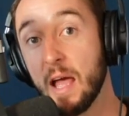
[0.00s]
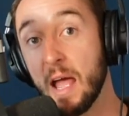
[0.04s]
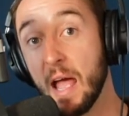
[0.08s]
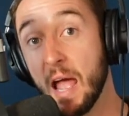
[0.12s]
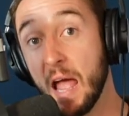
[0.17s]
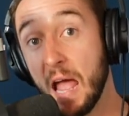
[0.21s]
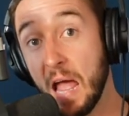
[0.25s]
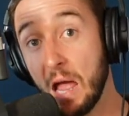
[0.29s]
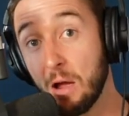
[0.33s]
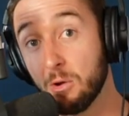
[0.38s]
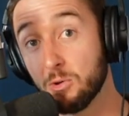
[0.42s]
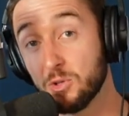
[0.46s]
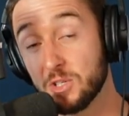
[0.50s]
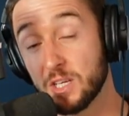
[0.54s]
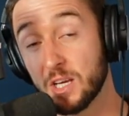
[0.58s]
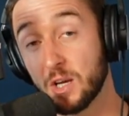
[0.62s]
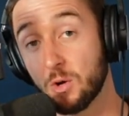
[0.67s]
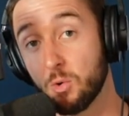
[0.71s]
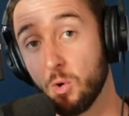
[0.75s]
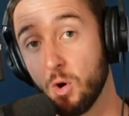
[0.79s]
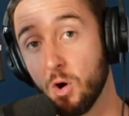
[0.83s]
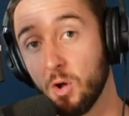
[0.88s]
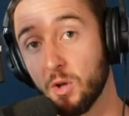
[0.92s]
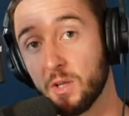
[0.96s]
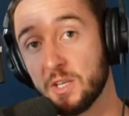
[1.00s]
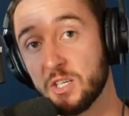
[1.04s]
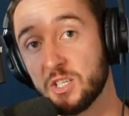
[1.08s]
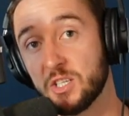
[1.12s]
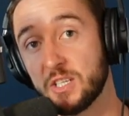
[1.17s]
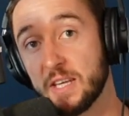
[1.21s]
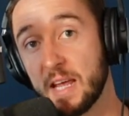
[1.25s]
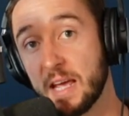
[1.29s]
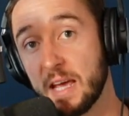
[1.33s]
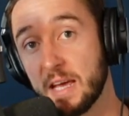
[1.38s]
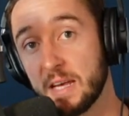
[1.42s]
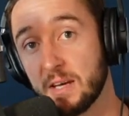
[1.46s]
housing quality
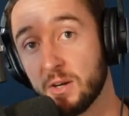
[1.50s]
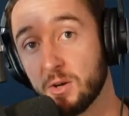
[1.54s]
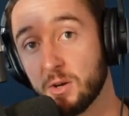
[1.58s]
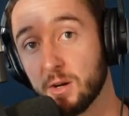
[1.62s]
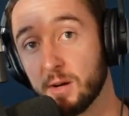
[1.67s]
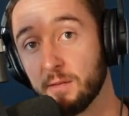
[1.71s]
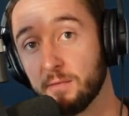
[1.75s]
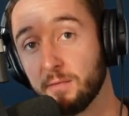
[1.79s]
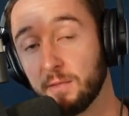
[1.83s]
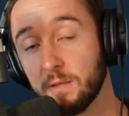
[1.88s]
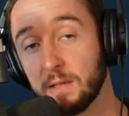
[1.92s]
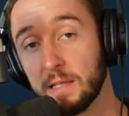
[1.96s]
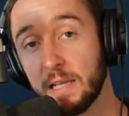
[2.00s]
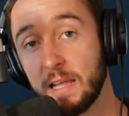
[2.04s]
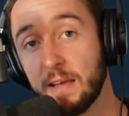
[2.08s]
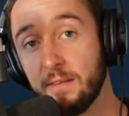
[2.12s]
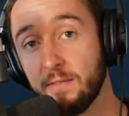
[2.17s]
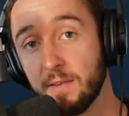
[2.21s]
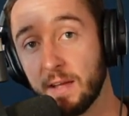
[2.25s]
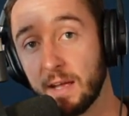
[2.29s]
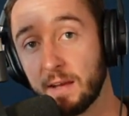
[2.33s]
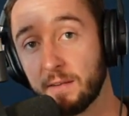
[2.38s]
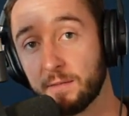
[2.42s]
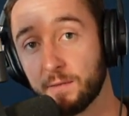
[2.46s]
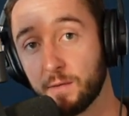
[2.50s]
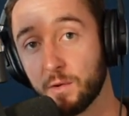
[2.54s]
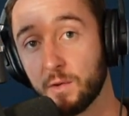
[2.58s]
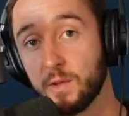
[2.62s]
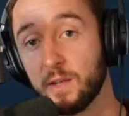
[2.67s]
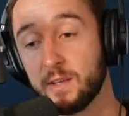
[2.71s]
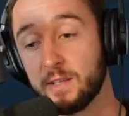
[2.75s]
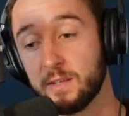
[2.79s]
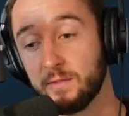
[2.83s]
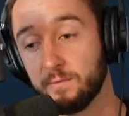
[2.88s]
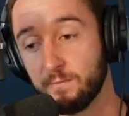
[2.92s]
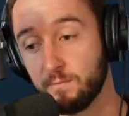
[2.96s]
standard of living for
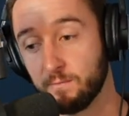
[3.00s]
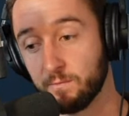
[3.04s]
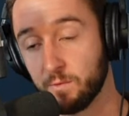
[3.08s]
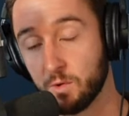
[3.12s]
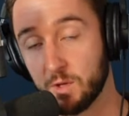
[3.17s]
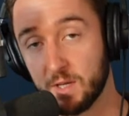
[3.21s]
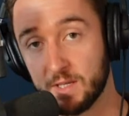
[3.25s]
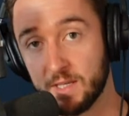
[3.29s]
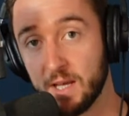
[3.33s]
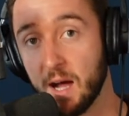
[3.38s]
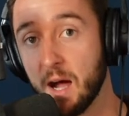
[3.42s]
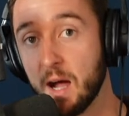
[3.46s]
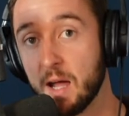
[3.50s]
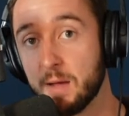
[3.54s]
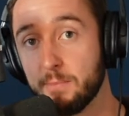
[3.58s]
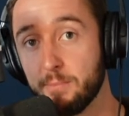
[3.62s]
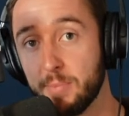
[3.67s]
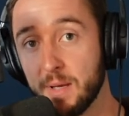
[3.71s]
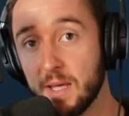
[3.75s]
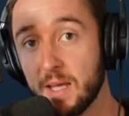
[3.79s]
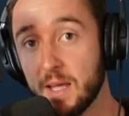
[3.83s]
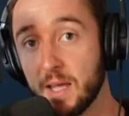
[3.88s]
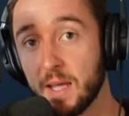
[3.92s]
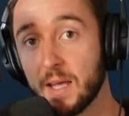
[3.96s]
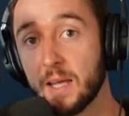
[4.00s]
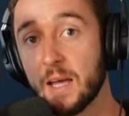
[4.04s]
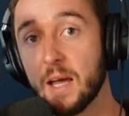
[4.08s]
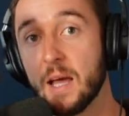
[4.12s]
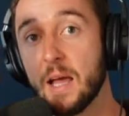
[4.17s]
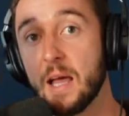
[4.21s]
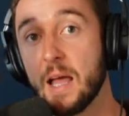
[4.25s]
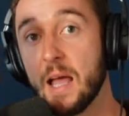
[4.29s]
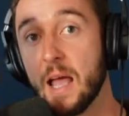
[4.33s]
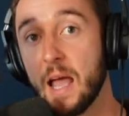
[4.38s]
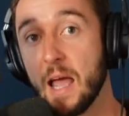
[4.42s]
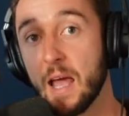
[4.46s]
the time being,
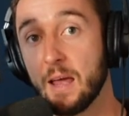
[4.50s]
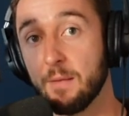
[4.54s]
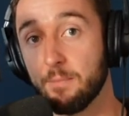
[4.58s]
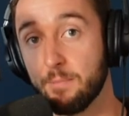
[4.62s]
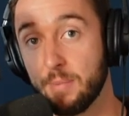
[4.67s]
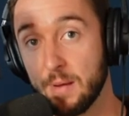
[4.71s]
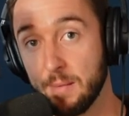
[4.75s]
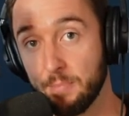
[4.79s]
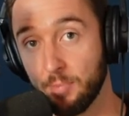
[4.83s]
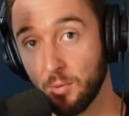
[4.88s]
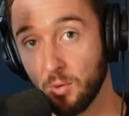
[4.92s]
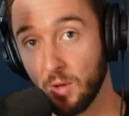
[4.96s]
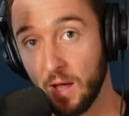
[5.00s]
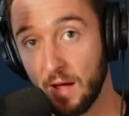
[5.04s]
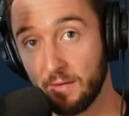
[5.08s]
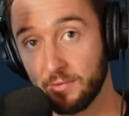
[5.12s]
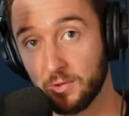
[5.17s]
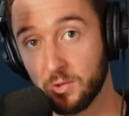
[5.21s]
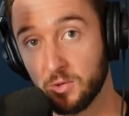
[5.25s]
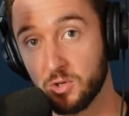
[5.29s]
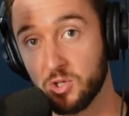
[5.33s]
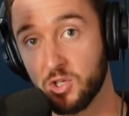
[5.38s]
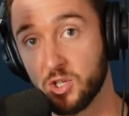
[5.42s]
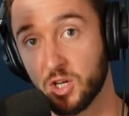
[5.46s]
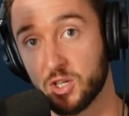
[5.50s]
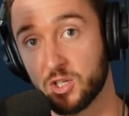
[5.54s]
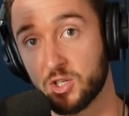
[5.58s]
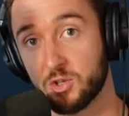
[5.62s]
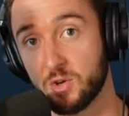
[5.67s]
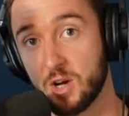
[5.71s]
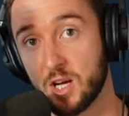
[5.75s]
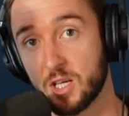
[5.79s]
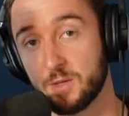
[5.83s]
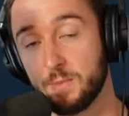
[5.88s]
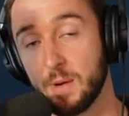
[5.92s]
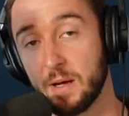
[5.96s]
and people have to adjust
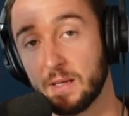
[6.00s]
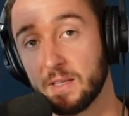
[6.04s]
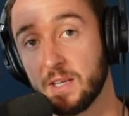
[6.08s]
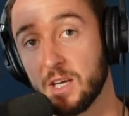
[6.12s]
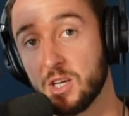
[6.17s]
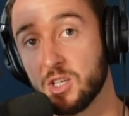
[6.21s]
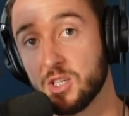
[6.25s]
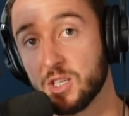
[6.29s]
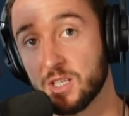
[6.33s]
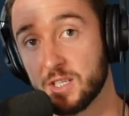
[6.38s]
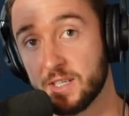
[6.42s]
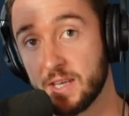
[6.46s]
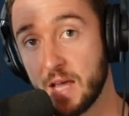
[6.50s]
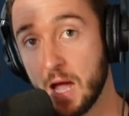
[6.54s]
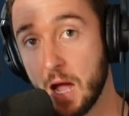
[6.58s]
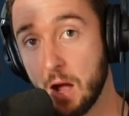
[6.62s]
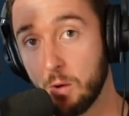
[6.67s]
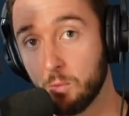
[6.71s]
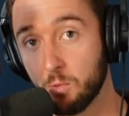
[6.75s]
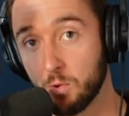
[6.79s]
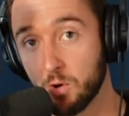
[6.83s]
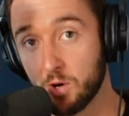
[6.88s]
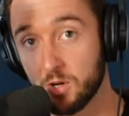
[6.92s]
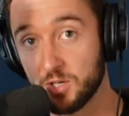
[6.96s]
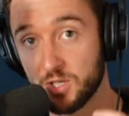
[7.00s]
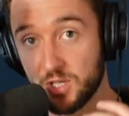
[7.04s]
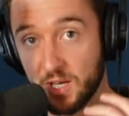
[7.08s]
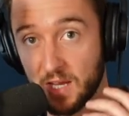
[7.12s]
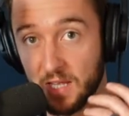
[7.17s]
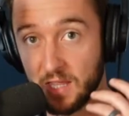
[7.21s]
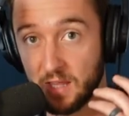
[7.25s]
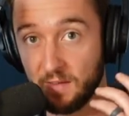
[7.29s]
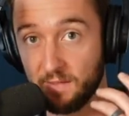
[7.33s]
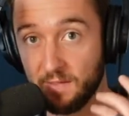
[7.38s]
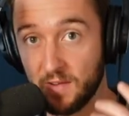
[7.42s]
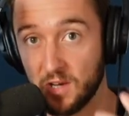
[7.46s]
their expectations downwards,
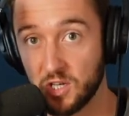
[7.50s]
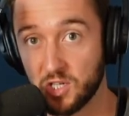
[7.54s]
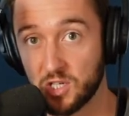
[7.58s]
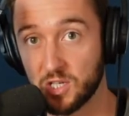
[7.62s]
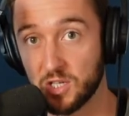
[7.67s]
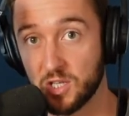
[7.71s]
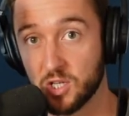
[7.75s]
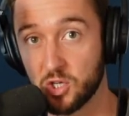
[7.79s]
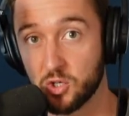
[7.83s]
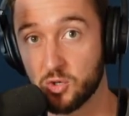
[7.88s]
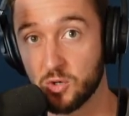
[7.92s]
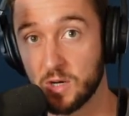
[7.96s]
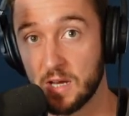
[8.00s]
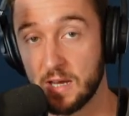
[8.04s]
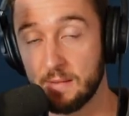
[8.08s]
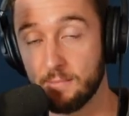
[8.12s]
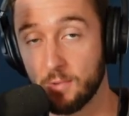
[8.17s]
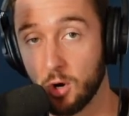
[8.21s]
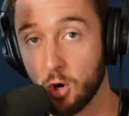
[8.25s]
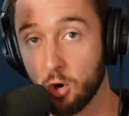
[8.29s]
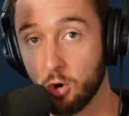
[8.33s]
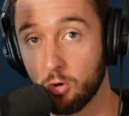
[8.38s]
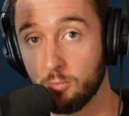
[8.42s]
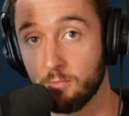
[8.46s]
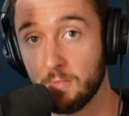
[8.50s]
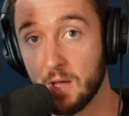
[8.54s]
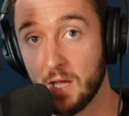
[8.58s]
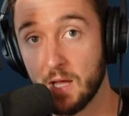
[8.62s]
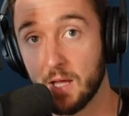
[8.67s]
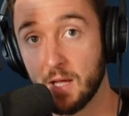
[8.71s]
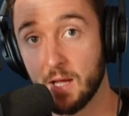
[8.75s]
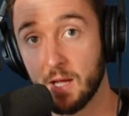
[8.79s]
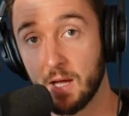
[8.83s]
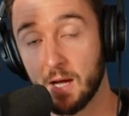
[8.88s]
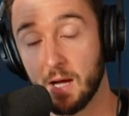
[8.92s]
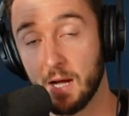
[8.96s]
and the vision of the dream home
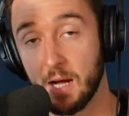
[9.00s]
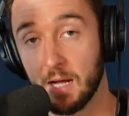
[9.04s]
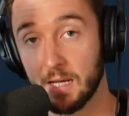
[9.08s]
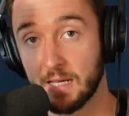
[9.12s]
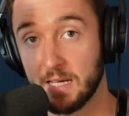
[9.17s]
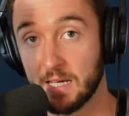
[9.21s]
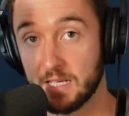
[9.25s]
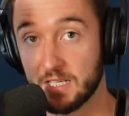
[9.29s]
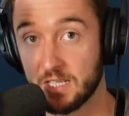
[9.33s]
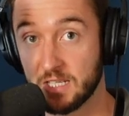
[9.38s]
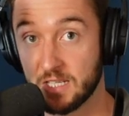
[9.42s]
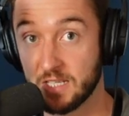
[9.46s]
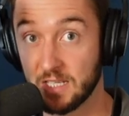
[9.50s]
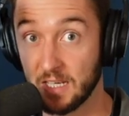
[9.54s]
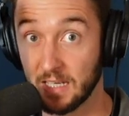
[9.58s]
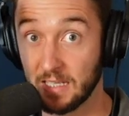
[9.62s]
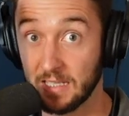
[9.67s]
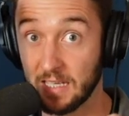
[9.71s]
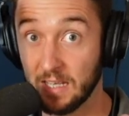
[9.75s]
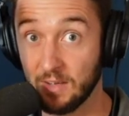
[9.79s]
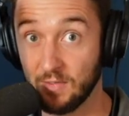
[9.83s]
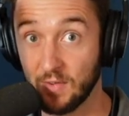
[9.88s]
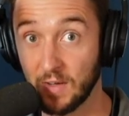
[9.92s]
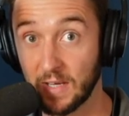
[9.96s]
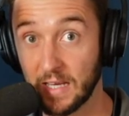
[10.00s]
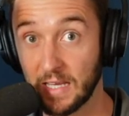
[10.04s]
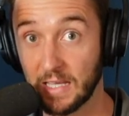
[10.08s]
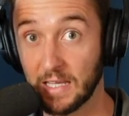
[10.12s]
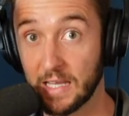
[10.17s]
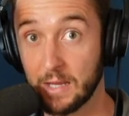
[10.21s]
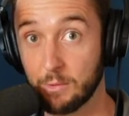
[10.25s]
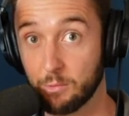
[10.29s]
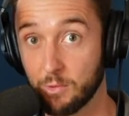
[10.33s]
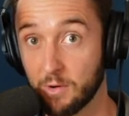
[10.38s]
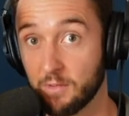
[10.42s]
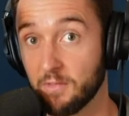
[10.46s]
gets
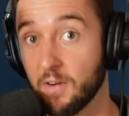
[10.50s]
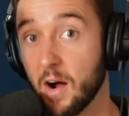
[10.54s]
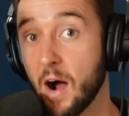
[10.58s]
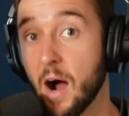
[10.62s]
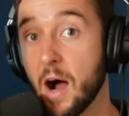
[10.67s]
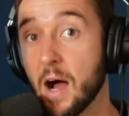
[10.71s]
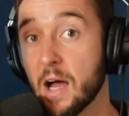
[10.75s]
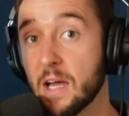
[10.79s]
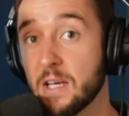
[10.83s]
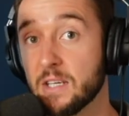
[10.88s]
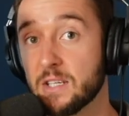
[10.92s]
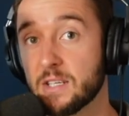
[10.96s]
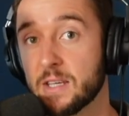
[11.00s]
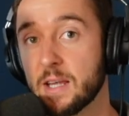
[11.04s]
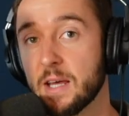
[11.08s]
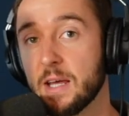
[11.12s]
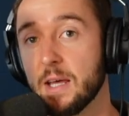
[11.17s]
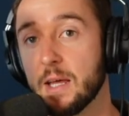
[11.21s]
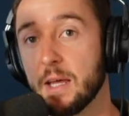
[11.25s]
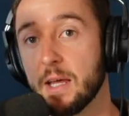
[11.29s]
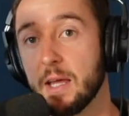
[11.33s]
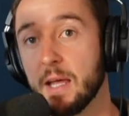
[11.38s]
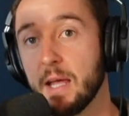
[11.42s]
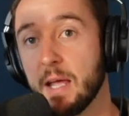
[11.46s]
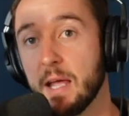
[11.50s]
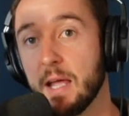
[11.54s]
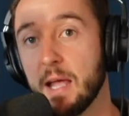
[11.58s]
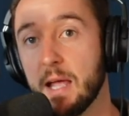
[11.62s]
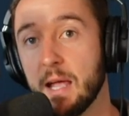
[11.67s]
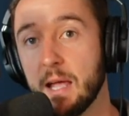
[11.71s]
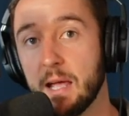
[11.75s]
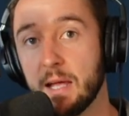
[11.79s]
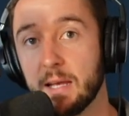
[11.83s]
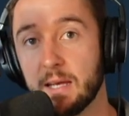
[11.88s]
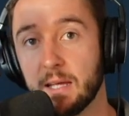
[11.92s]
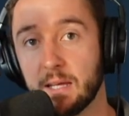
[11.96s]
significantly revised.
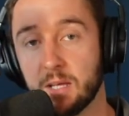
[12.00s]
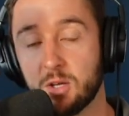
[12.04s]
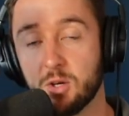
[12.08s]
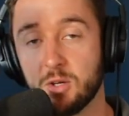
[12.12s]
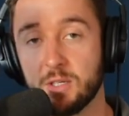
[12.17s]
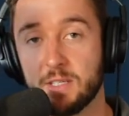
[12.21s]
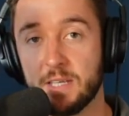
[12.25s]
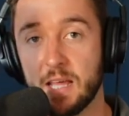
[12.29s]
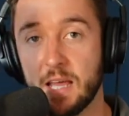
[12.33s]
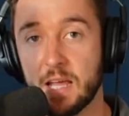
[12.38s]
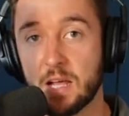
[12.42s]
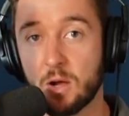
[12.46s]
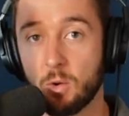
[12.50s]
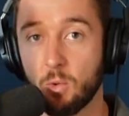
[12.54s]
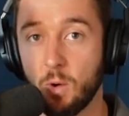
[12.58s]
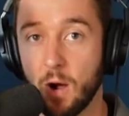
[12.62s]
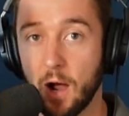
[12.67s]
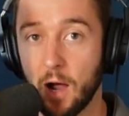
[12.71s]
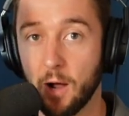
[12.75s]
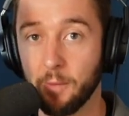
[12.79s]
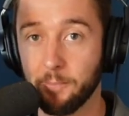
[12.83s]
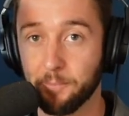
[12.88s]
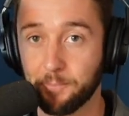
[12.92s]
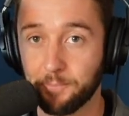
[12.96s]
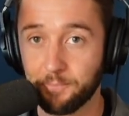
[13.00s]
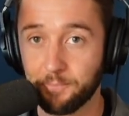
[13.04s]
And it could take a while